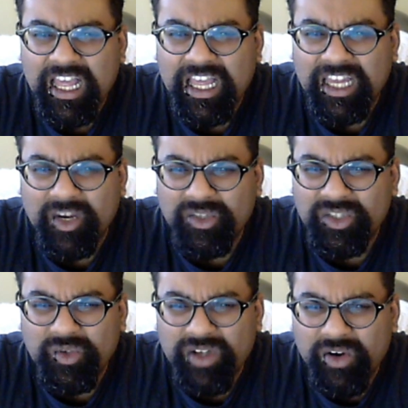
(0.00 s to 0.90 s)
Don't
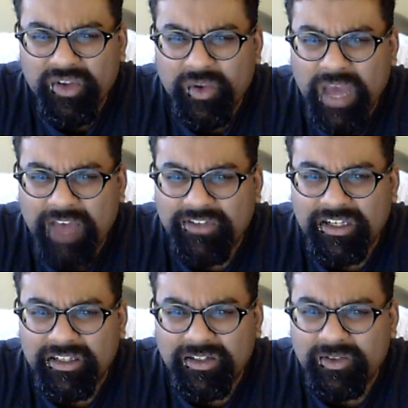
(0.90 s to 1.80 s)
you know you have to
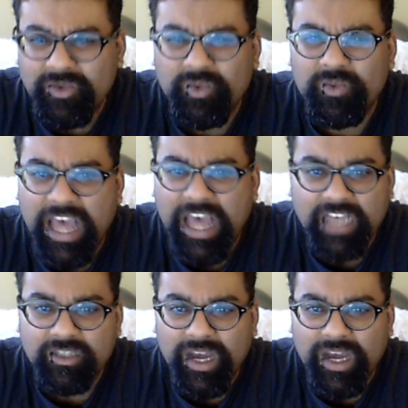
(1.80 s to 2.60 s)
do X,